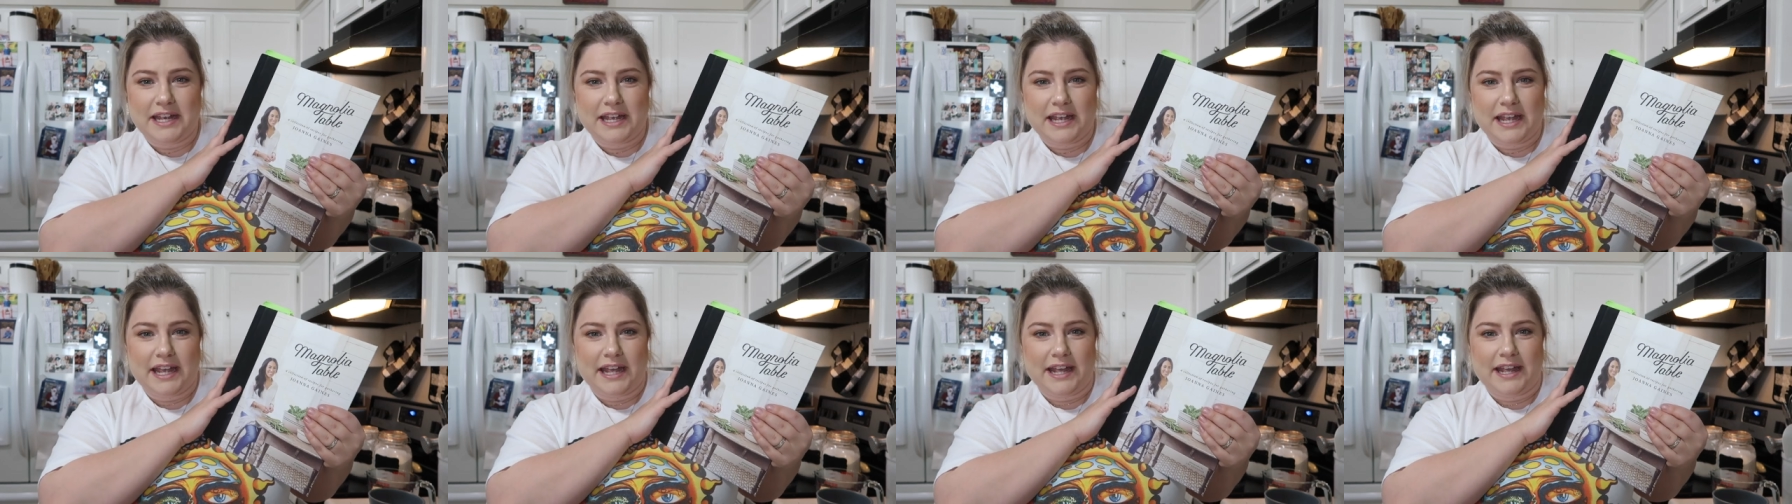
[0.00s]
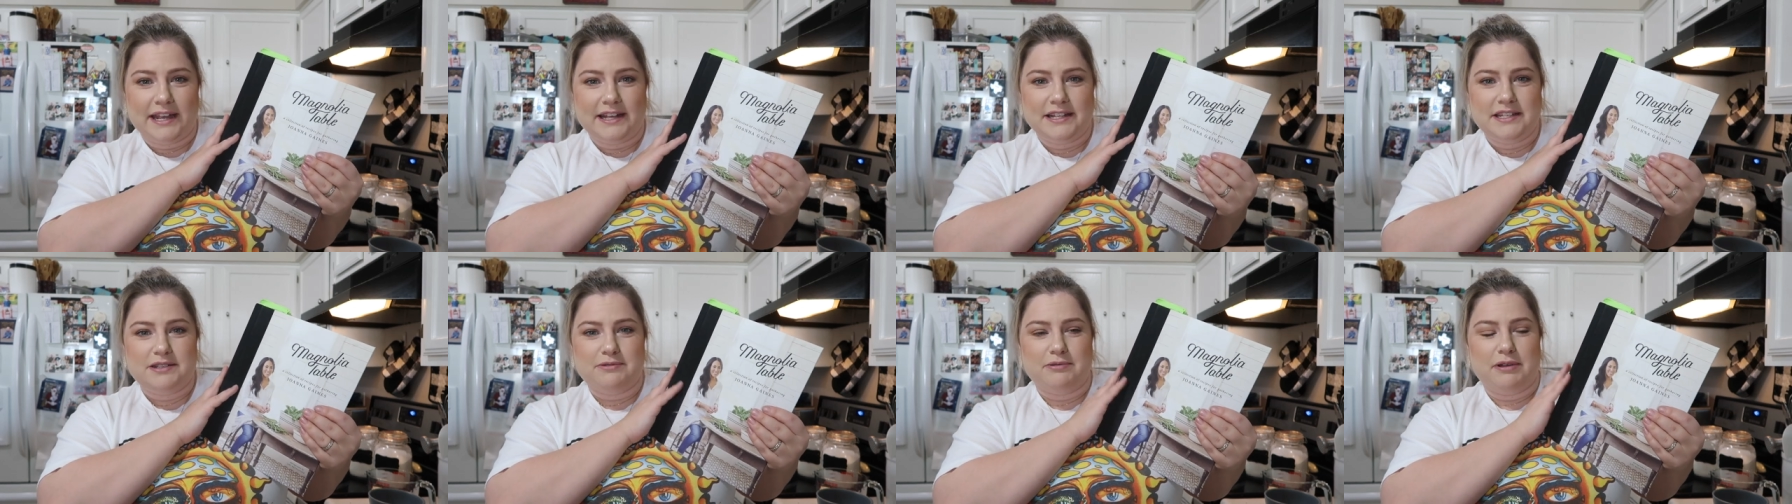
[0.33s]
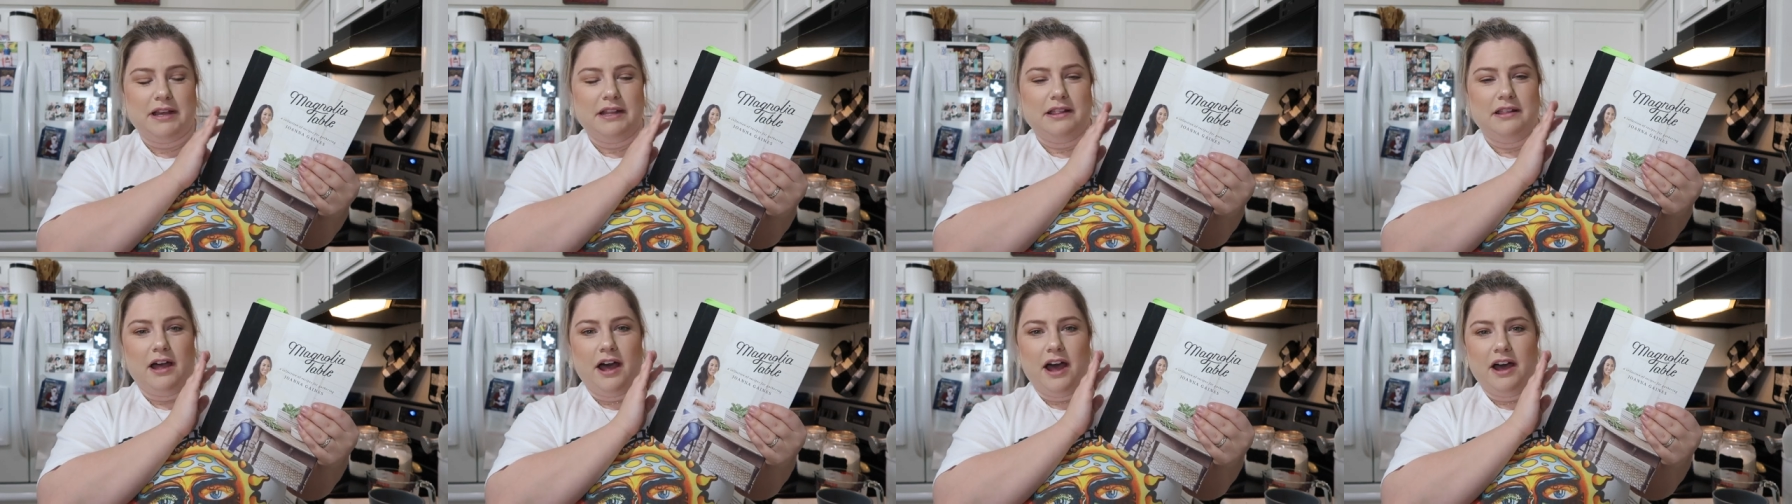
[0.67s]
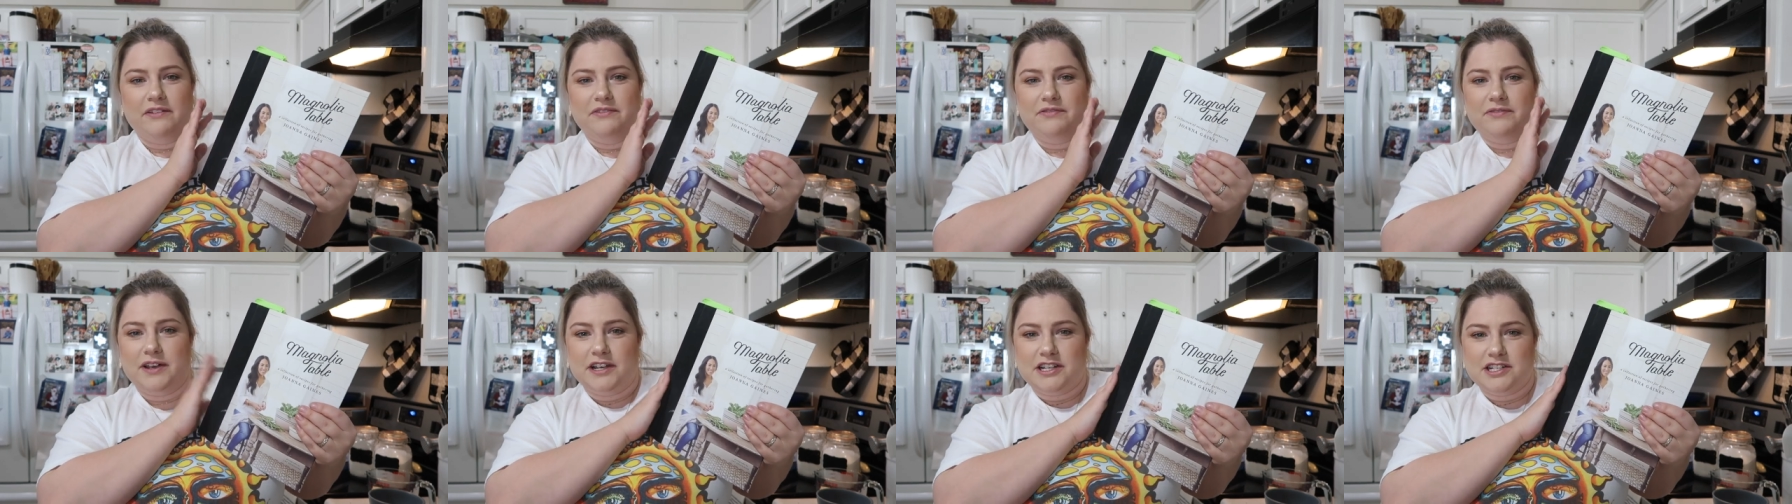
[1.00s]
Gaines. We
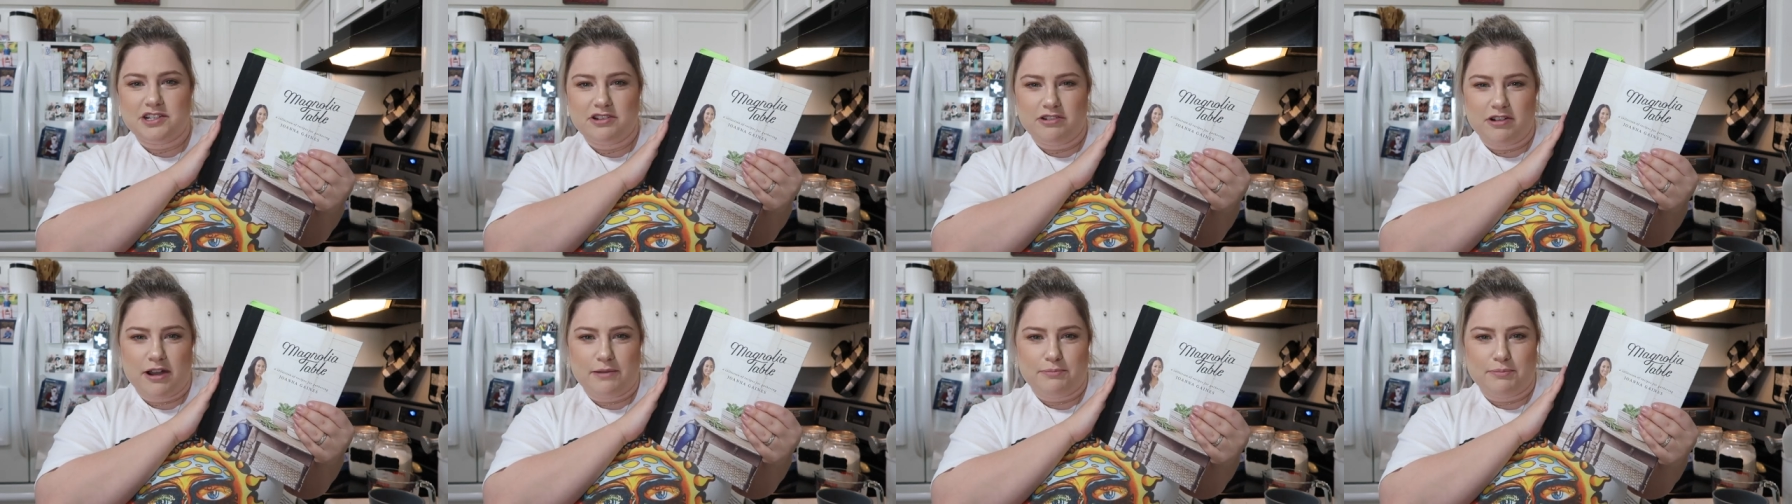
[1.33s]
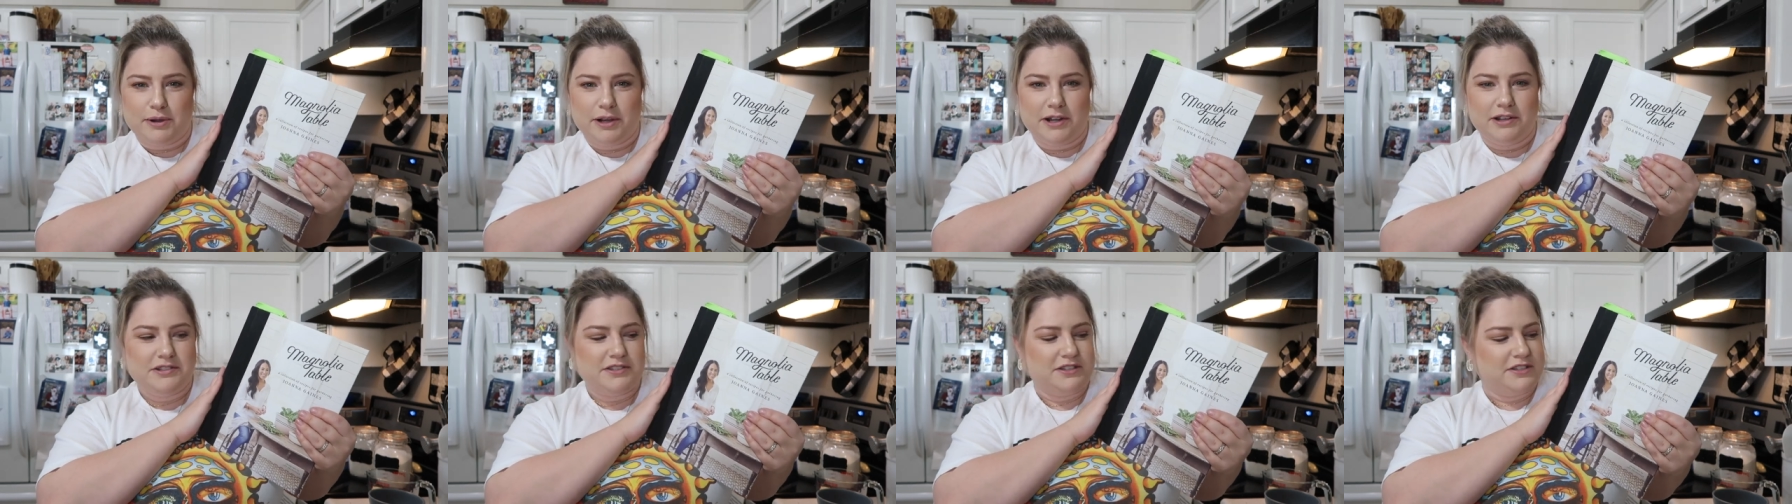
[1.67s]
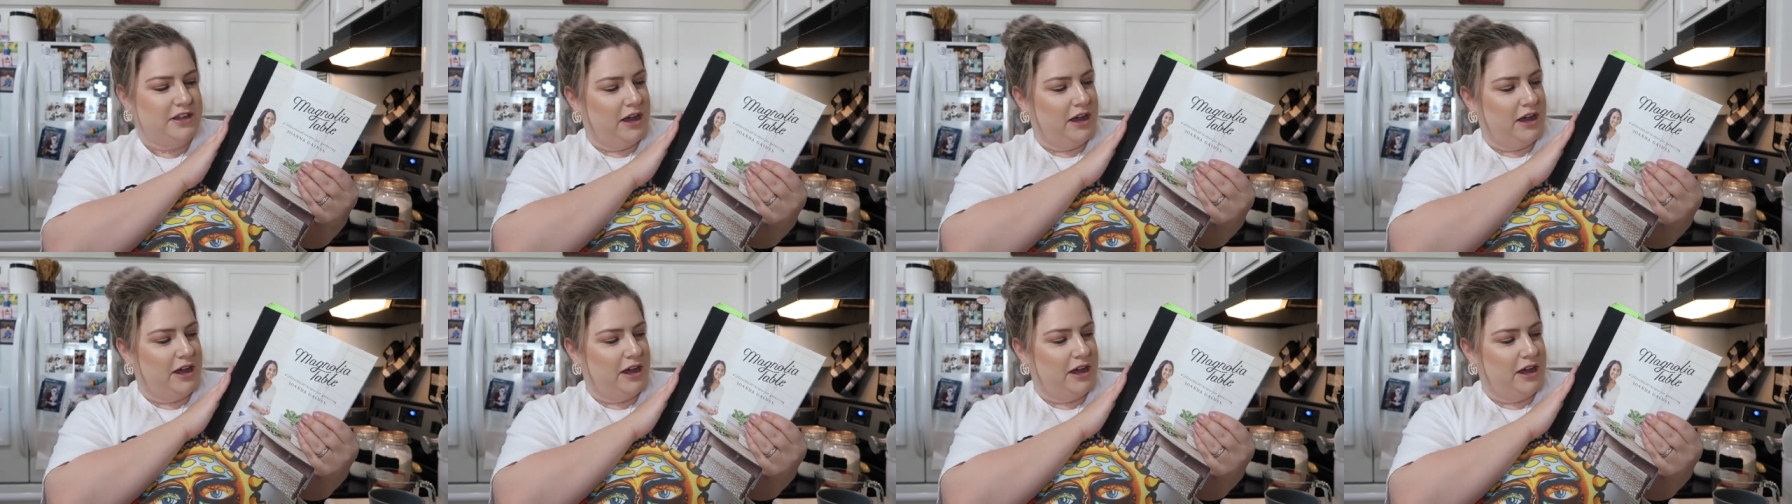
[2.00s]
love Fixer Upper.